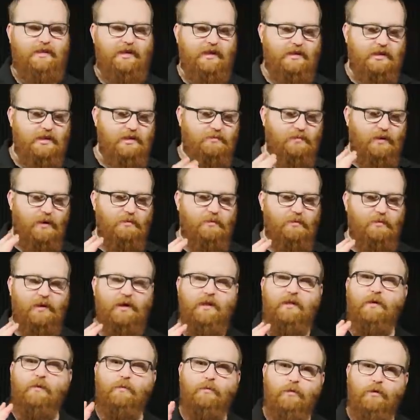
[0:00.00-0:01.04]
this is probably
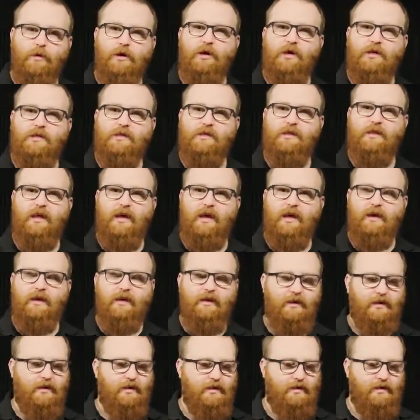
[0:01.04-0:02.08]
the worst
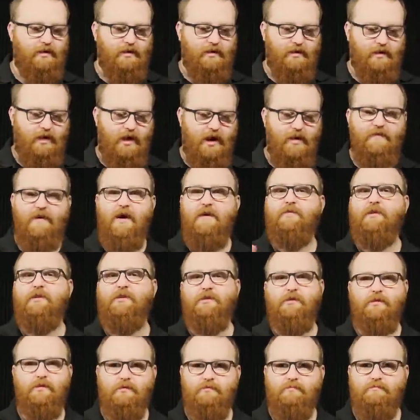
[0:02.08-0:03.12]
thing I've ever
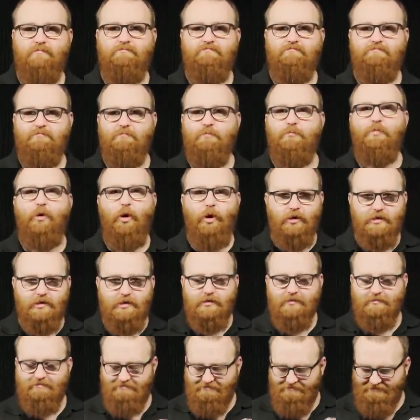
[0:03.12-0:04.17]
done. But,
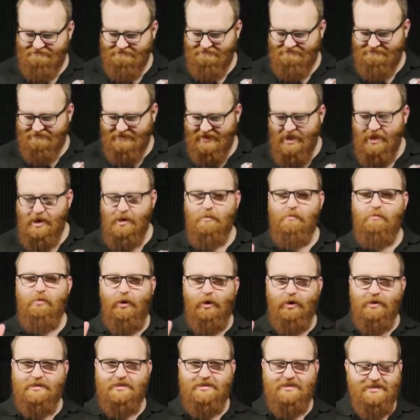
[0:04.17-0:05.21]

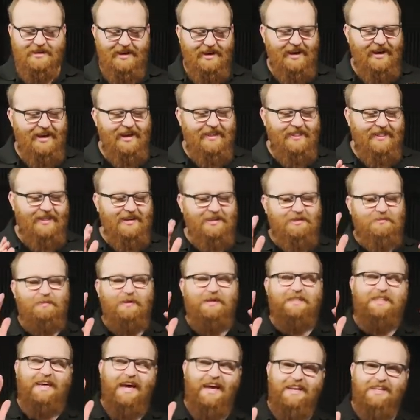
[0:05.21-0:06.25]
but there's
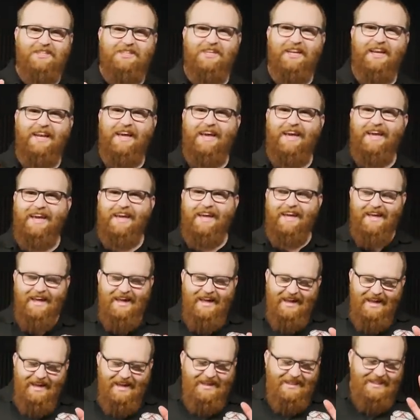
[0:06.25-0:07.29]
the worst thing I've
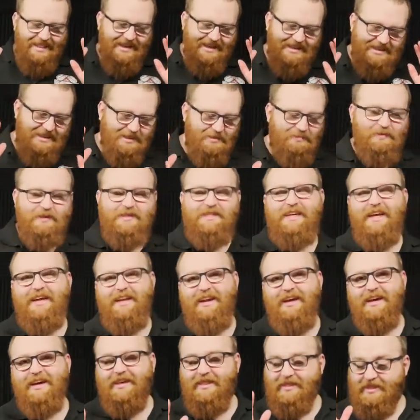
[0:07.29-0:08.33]
ever done. This is
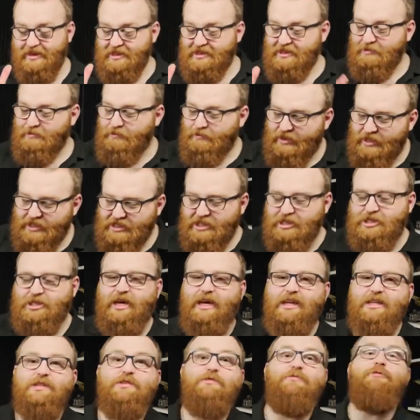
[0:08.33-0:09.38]
protect. Like there's a there's a
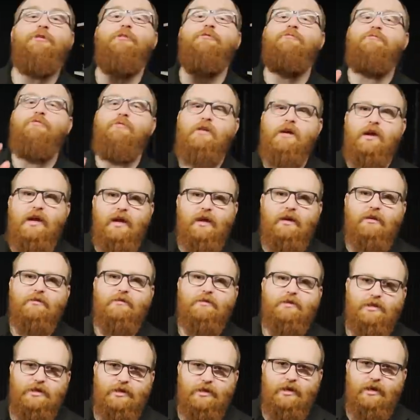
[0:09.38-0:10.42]
chance for a really
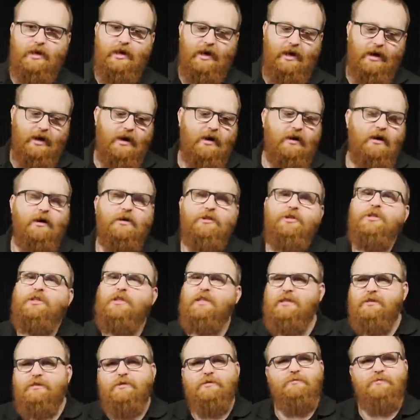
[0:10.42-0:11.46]
good turn here, and I just
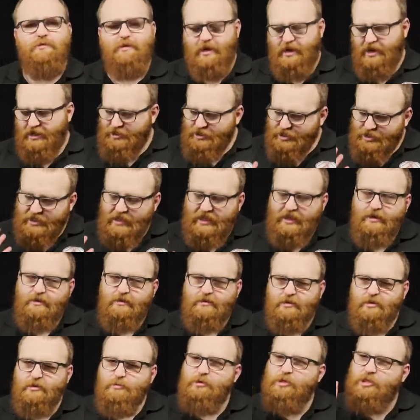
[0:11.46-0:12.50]
need some. I just need
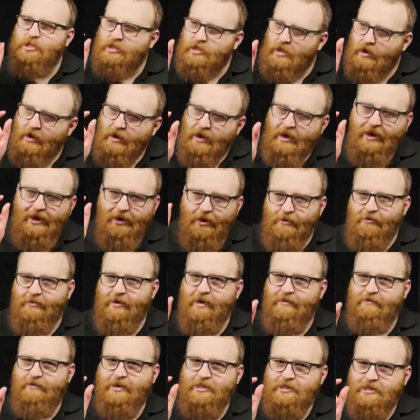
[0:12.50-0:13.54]
some slightly over
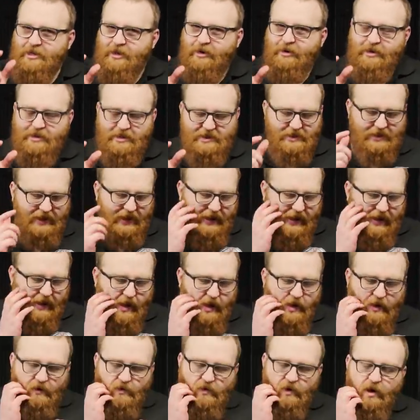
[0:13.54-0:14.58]
average dice.
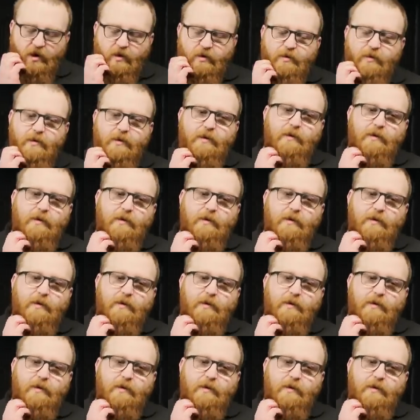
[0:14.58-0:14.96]
So, yeah, because I